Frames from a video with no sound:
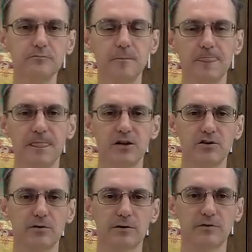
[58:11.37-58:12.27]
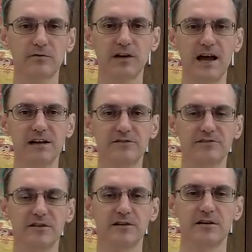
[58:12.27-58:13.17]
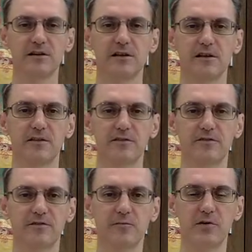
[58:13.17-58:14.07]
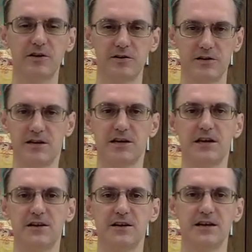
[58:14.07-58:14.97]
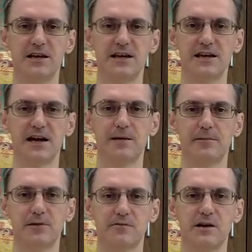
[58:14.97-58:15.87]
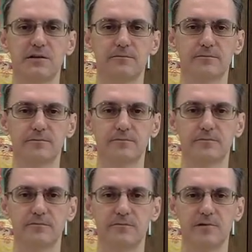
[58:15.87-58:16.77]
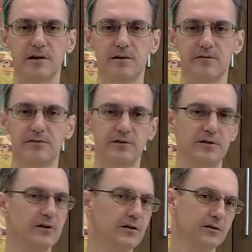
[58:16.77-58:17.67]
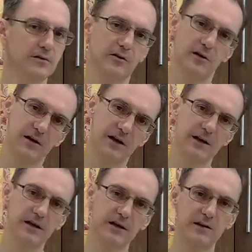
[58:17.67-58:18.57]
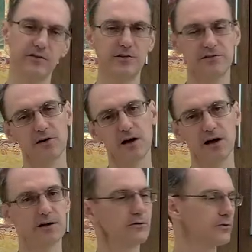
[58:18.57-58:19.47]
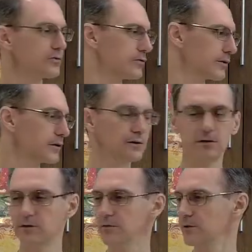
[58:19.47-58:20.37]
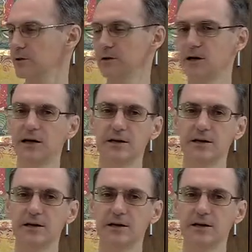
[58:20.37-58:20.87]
shoulders relaxed. The fifth point, your head and neck up straight, right? So not leaning to the side or twisted to the side.